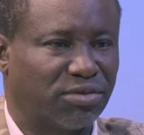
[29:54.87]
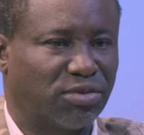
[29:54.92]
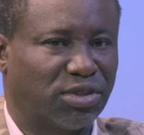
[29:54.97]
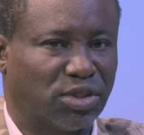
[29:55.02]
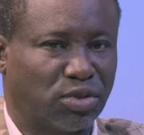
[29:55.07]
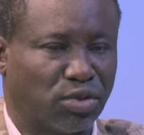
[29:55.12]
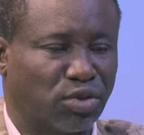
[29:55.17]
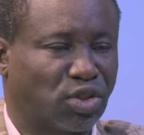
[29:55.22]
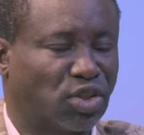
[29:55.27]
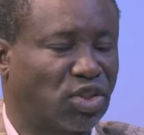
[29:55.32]

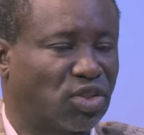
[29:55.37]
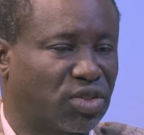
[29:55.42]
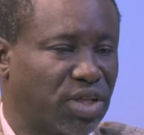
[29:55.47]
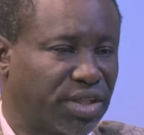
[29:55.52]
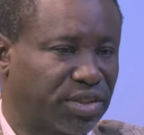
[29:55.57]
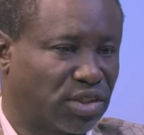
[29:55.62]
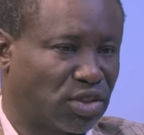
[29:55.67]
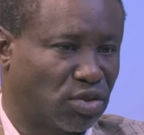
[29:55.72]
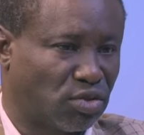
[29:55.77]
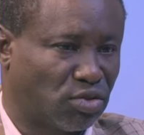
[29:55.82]
to
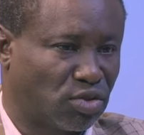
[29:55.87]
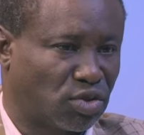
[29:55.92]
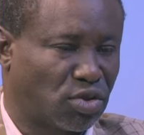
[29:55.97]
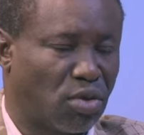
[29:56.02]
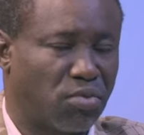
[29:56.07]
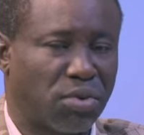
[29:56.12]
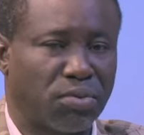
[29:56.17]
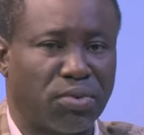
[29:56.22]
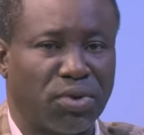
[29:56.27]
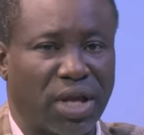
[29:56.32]
stress you. Some
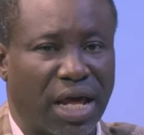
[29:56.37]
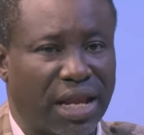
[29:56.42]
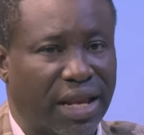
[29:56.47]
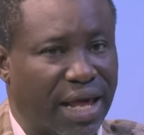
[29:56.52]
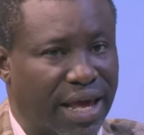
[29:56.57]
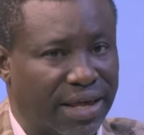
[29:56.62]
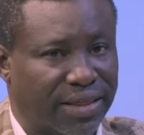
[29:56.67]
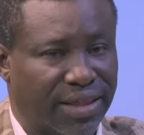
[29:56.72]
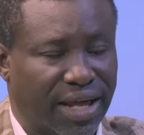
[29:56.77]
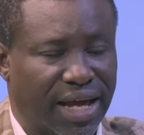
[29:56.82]
people are
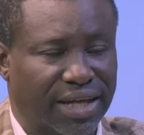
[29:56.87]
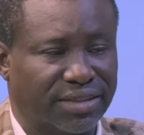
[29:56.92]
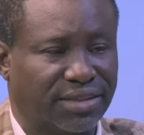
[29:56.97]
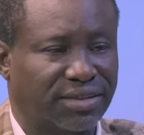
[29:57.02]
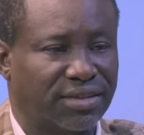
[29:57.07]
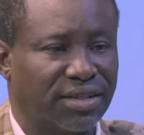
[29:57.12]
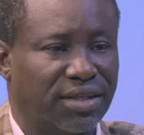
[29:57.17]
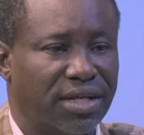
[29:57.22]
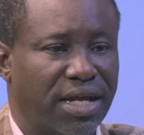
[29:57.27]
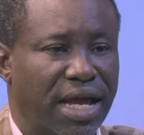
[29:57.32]
like that.
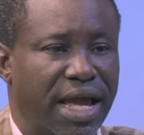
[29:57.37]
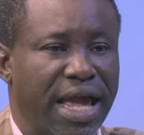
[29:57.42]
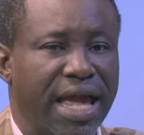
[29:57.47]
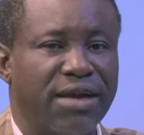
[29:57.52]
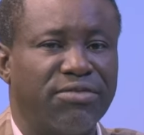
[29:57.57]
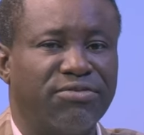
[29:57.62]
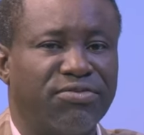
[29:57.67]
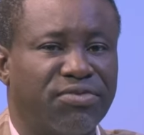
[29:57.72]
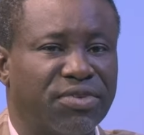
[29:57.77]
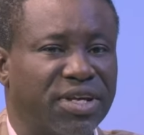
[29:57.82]

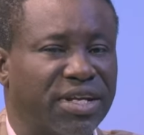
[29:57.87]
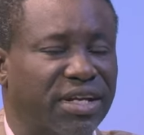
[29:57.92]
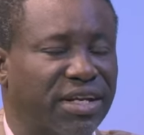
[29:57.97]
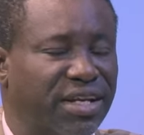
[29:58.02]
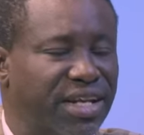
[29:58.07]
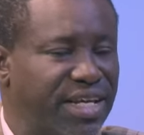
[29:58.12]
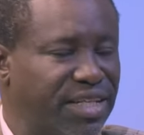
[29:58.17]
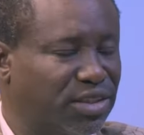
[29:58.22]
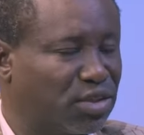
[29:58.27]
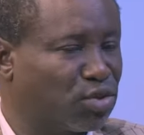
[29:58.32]
Every
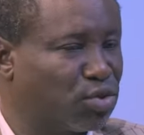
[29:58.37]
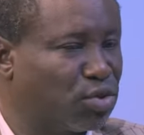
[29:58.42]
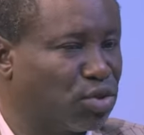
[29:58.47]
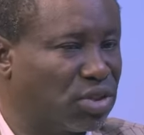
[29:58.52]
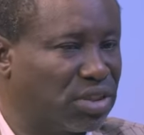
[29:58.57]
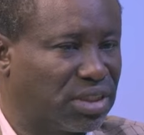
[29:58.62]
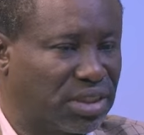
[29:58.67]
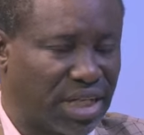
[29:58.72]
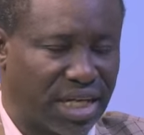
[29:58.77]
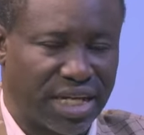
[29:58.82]
little
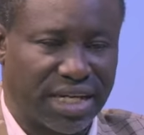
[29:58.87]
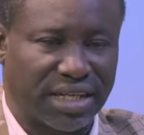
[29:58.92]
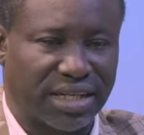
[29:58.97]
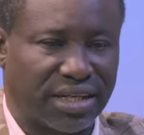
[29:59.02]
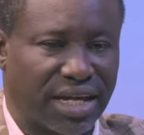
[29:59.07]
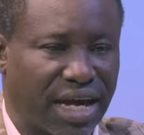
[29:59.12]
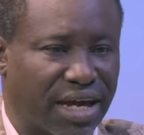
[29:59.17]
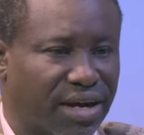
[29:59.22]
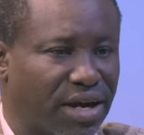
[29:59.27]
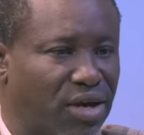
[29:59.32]
thing
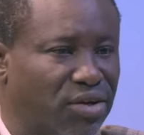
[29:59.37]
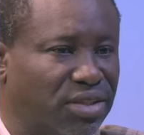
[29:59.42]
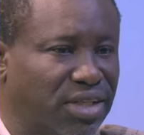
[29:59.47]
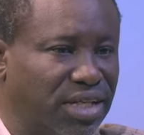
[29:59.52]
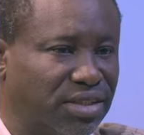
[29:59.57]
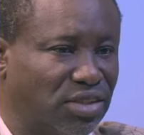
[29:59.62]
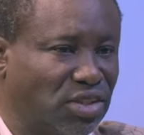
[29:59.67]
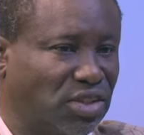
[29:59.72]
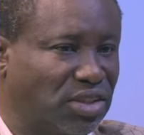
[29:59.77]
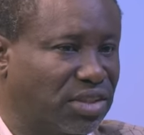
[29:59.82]
around
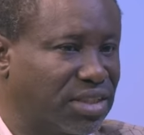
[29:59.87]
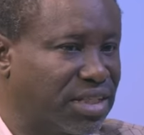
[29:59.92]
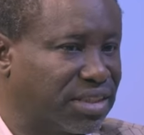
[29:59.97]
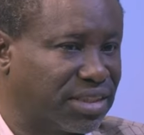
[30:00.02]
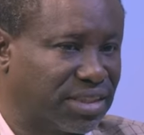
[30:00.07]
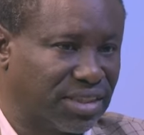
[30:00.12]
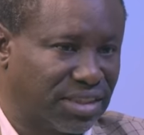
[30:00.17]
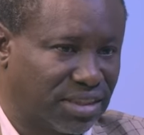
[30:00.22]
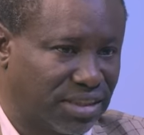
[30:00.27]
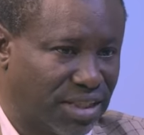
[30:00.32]
them
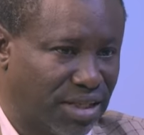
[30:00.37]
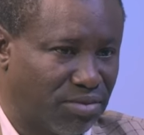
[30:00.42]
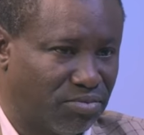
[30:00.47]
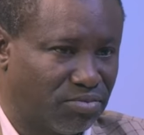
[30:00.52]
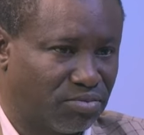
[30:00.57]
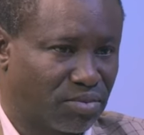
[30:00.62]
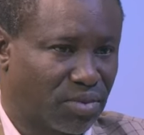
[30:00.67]
stresses them.